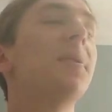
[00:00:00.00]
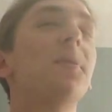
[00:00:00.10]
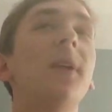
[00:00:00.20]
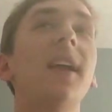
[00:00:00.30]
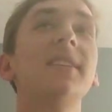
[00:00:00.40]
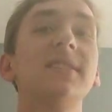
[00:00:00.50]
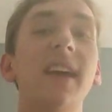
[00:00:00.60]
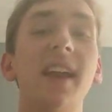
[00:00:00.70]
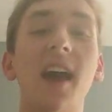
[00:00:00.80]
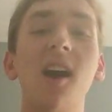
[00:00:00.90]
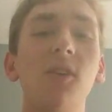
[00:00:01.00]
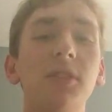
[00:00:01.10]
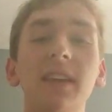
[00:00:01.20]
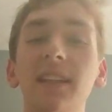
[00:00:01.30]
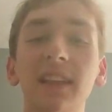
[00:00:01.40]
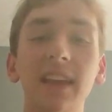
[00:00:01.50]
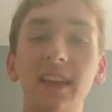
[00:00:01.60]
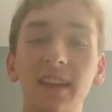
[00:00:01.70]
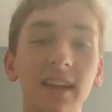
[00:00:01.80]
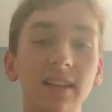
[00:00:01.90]
in the ring saying how the
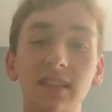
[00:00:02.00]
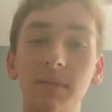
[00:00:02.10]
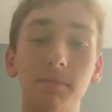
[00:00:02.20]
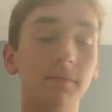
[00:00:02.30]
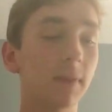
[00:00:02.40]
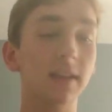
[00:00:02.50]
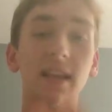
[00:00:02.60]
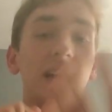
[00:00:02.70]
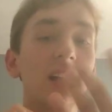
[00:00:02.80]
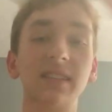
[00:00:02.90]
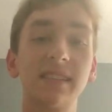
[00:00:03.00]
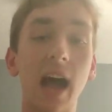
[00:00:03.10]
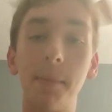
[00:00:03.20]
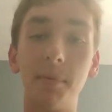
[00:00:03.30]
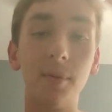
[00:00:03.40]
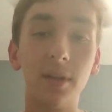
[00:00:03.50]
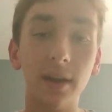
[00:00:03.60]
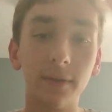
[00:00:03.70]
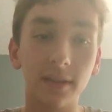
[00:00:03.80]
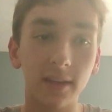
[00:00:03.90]
Elite is unstoppable and
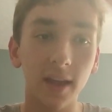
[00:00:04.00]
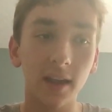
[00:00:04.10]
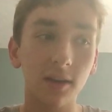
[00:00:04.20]
everything.